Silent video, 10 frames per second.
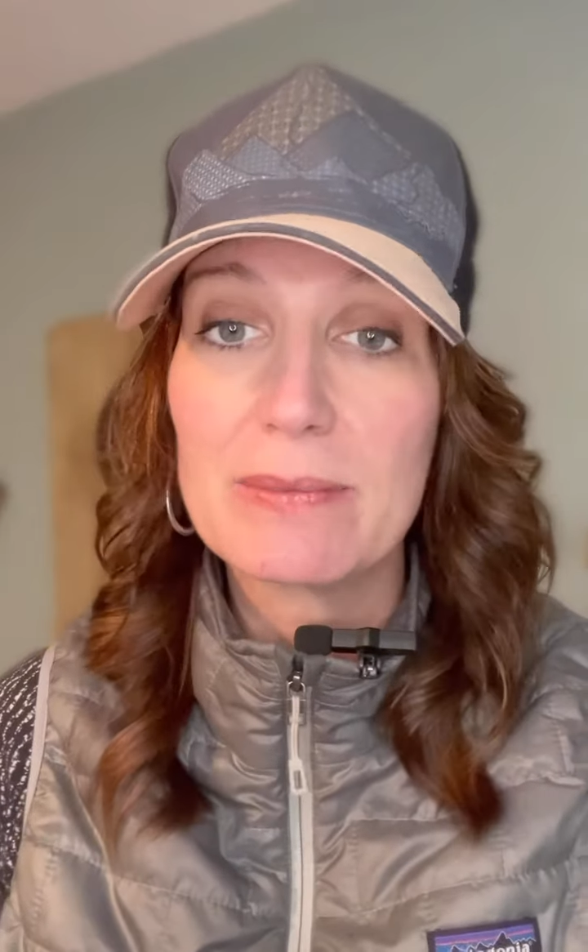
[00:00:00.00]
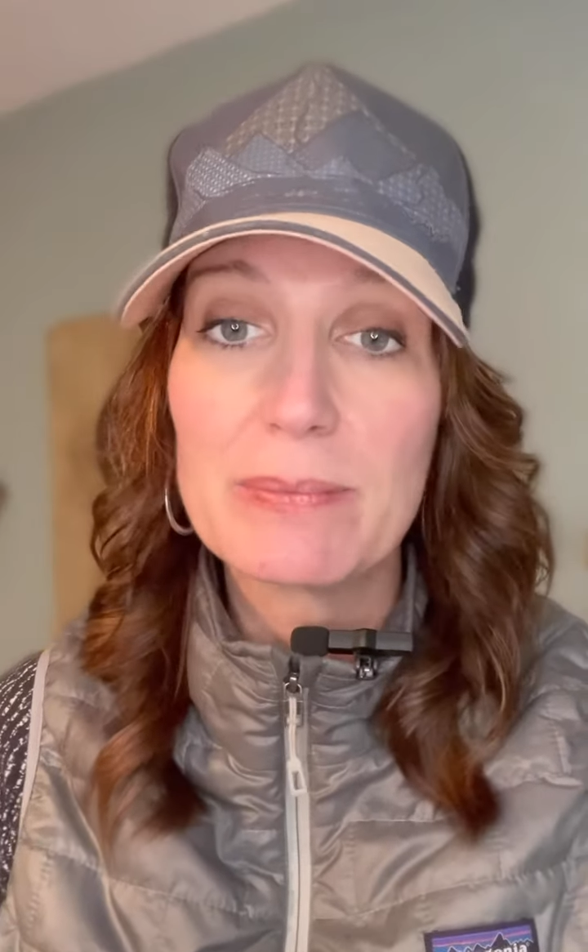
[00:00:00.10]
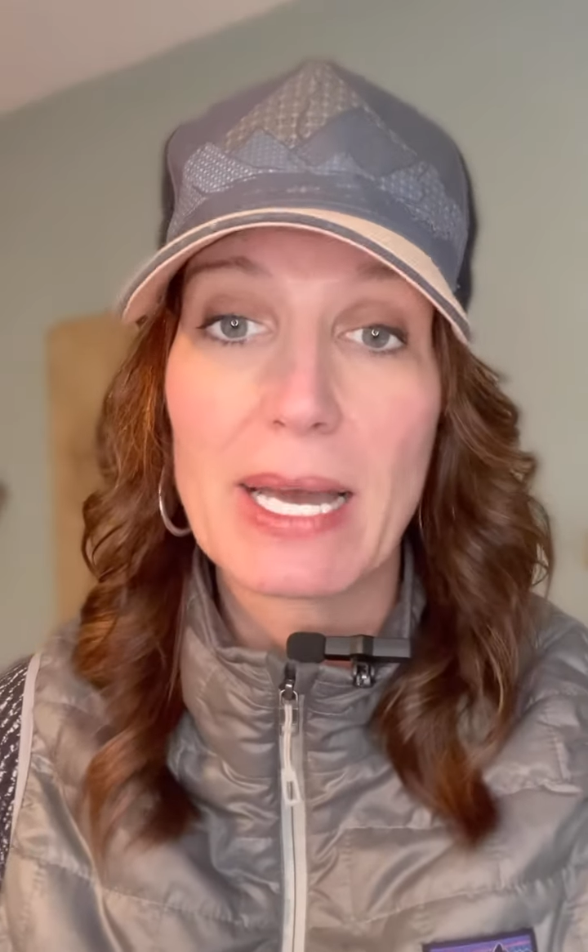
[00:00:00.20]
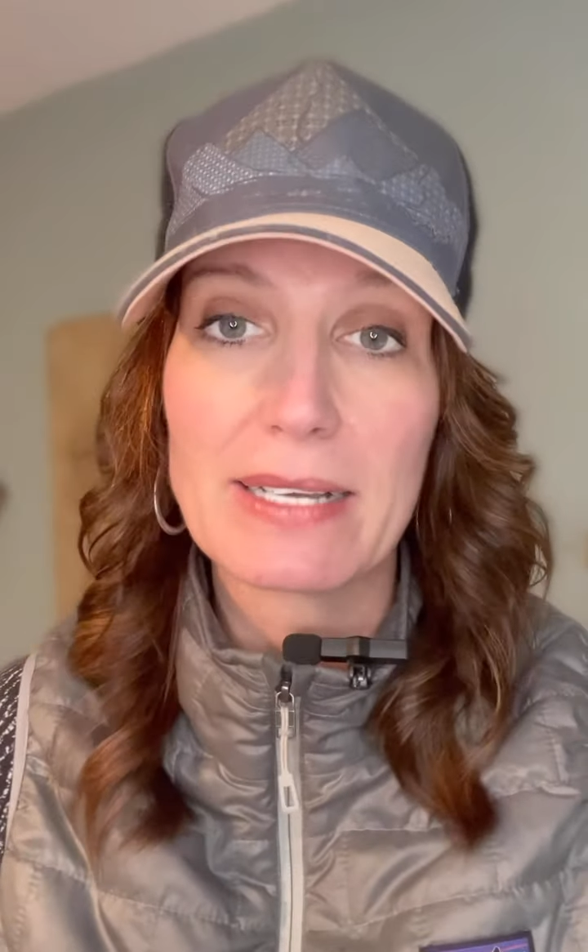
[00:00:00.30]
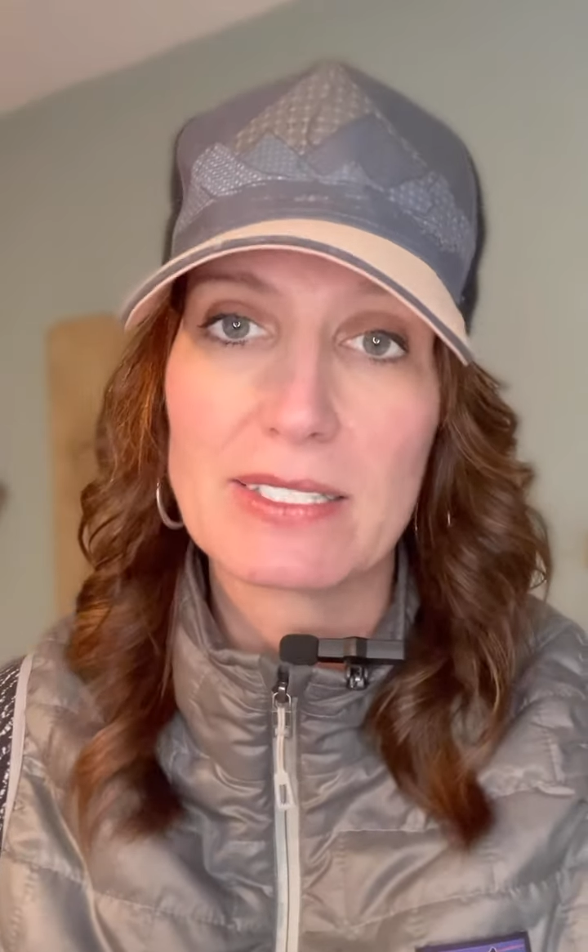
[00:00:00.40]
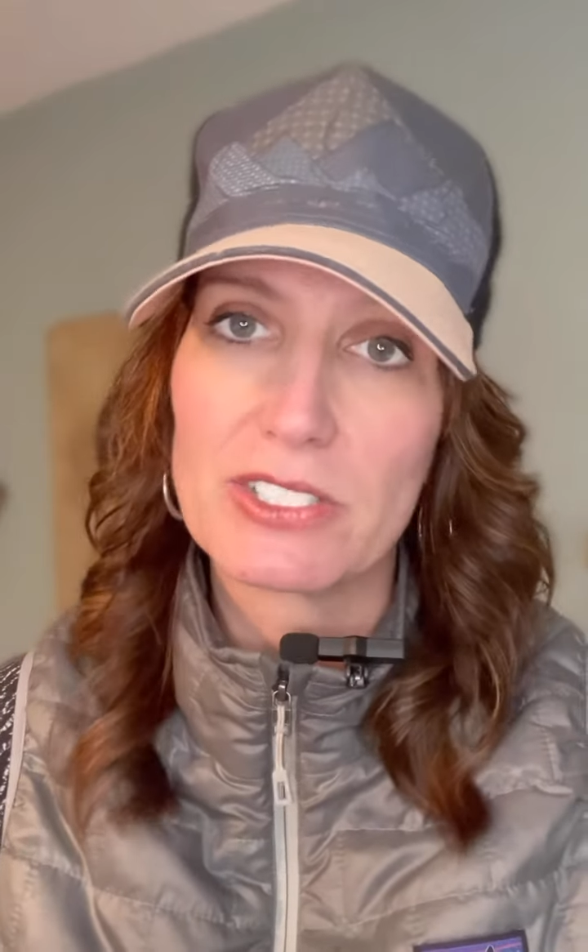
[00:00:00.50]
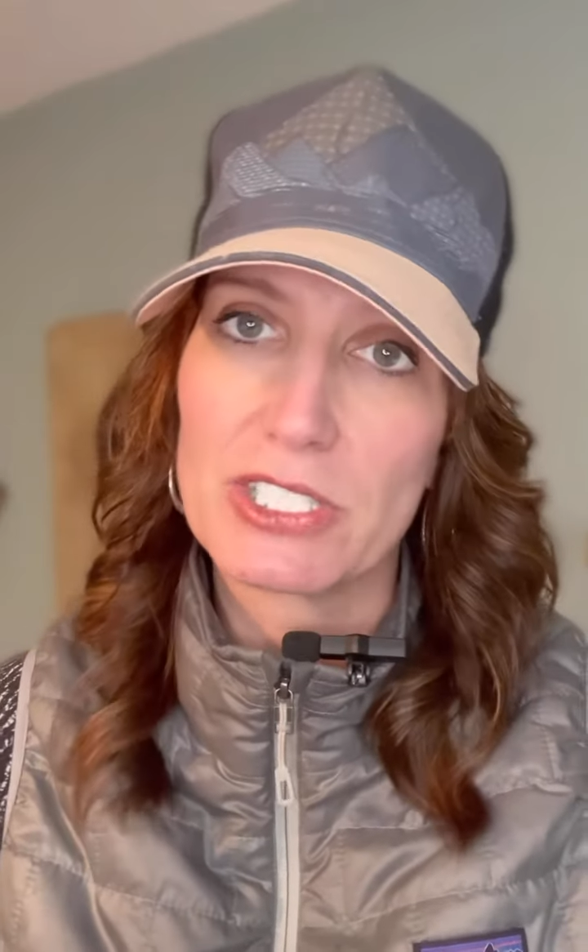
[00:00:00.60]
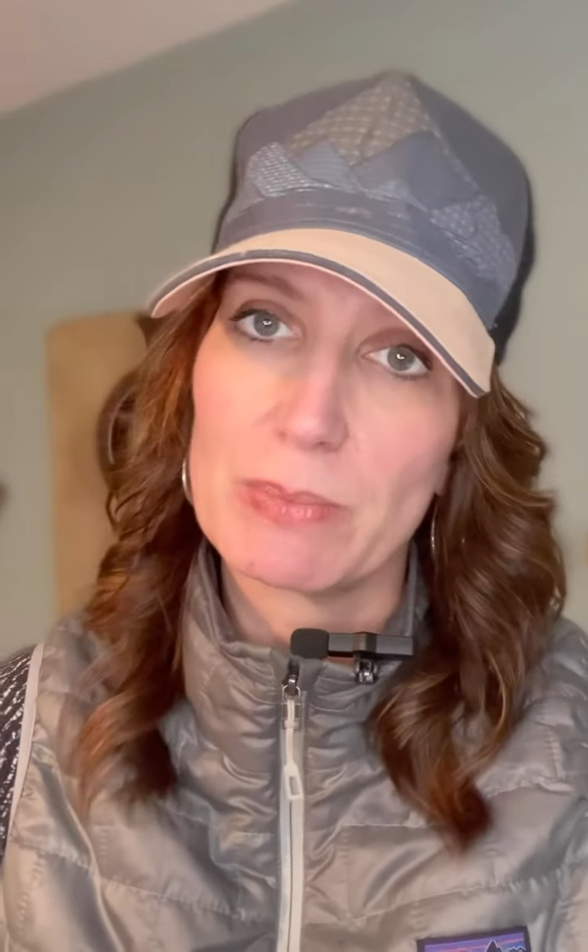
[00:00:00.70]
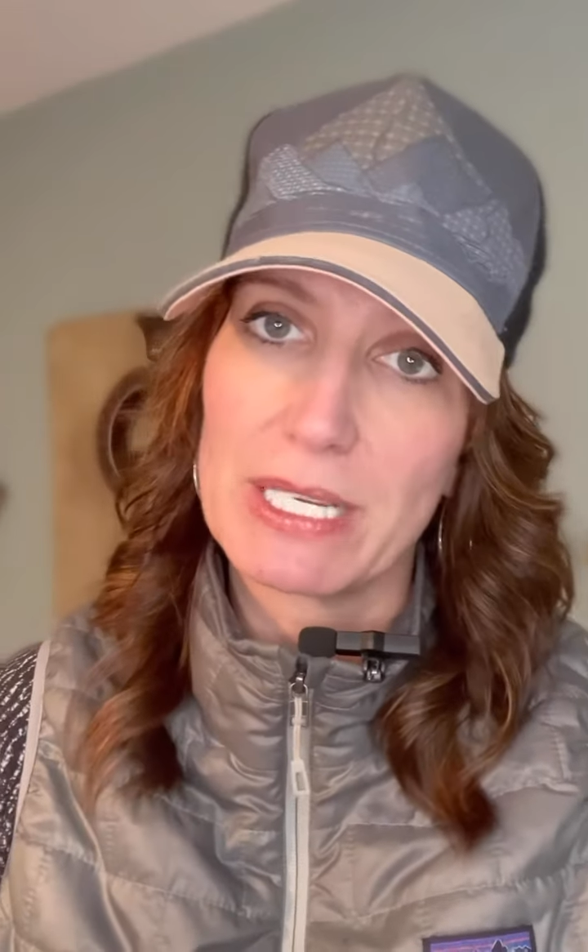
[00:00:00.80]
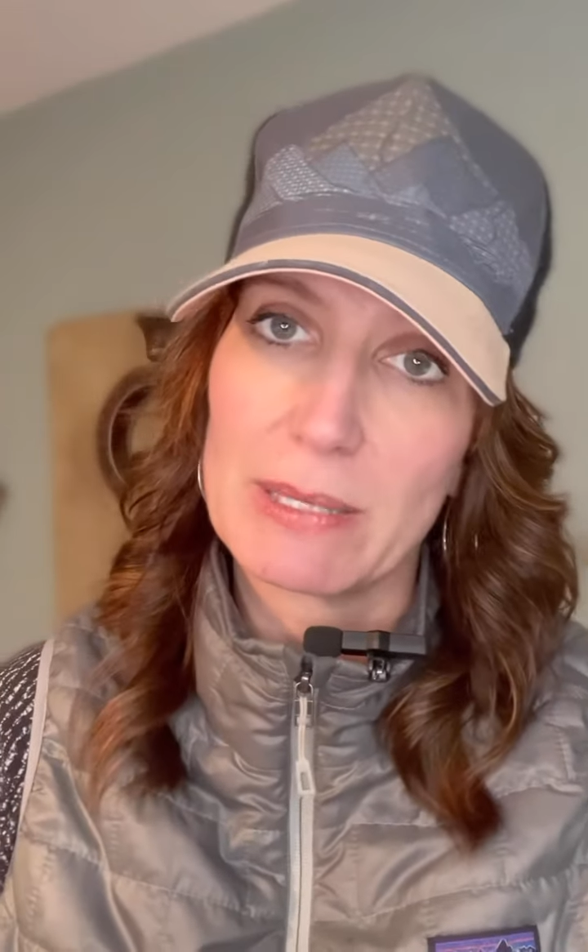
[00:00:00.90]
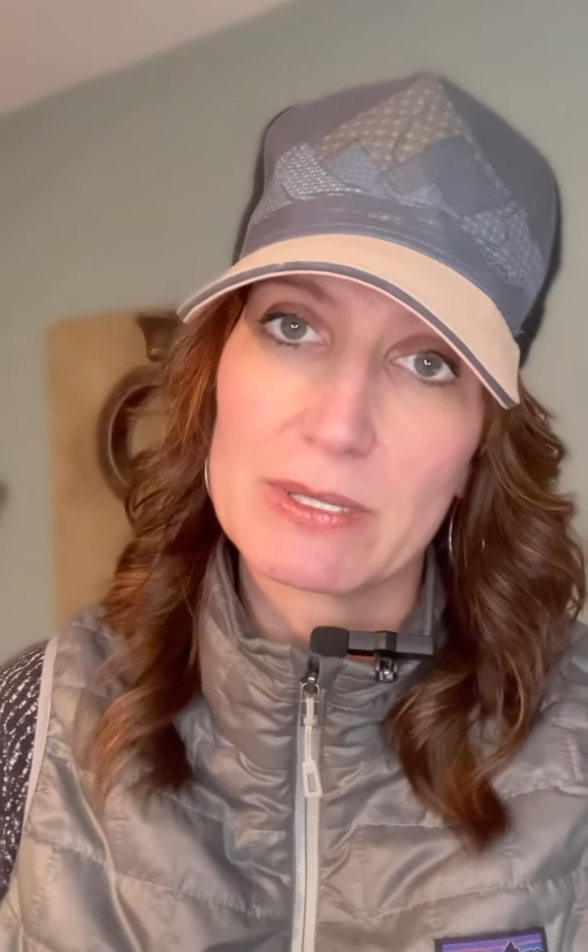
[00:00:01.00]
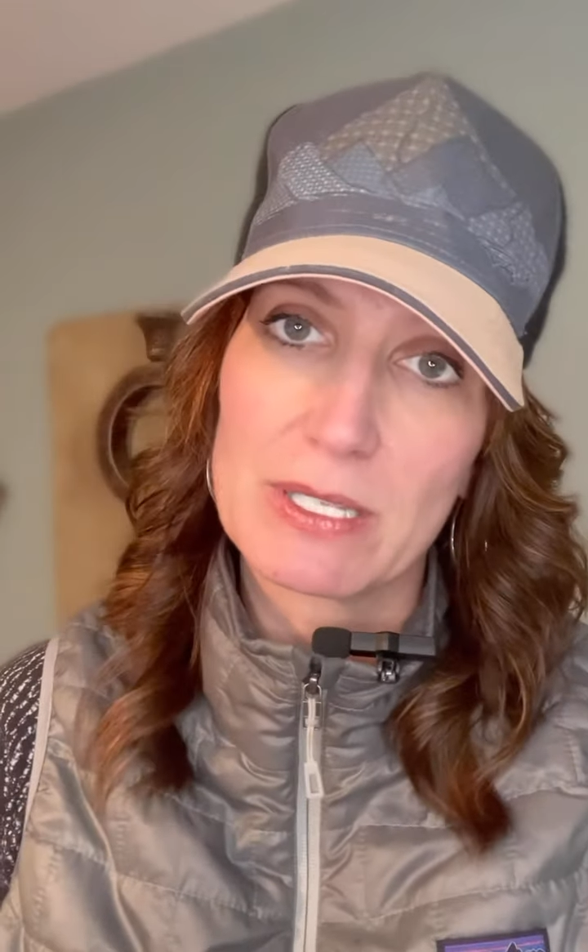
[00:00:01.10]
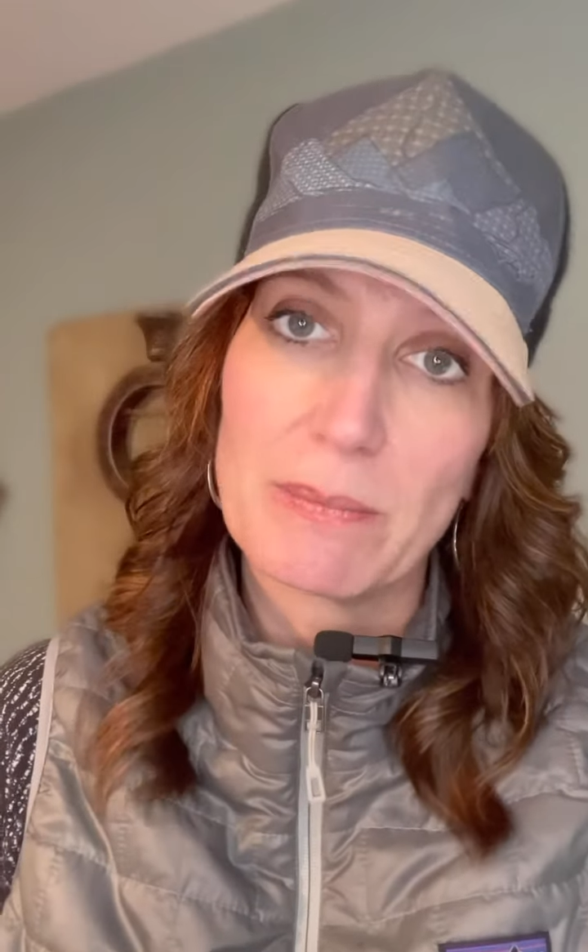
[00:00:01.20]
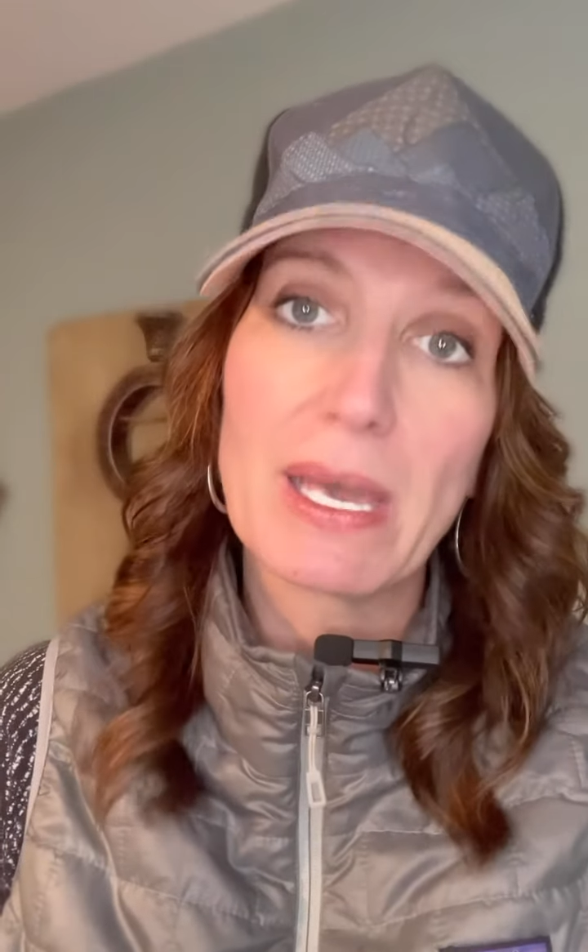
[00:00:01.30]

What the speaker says: impact that she'd be able to